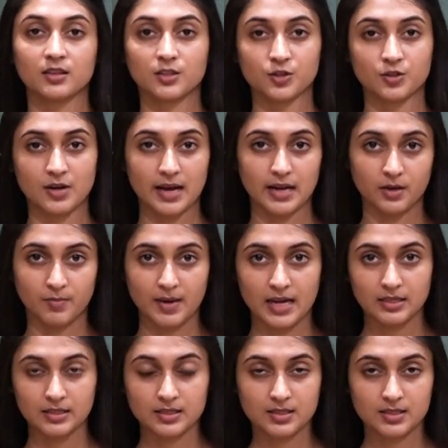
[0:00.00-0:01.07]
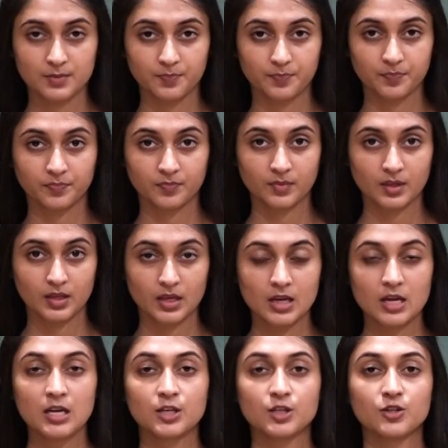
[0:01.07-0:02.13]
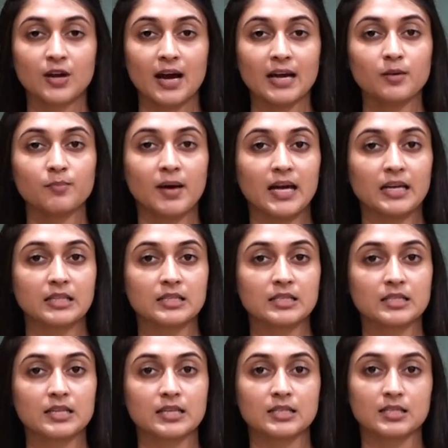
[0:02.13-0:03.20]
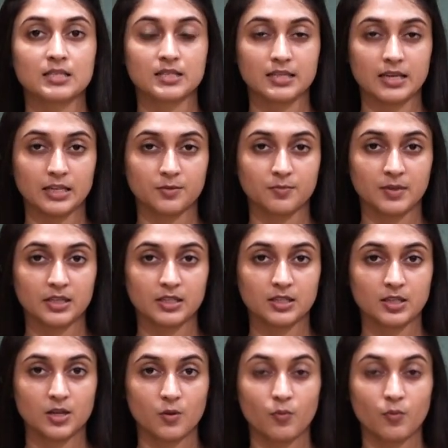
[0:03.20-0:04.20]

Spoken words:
the trial balance. Trial balance is a statement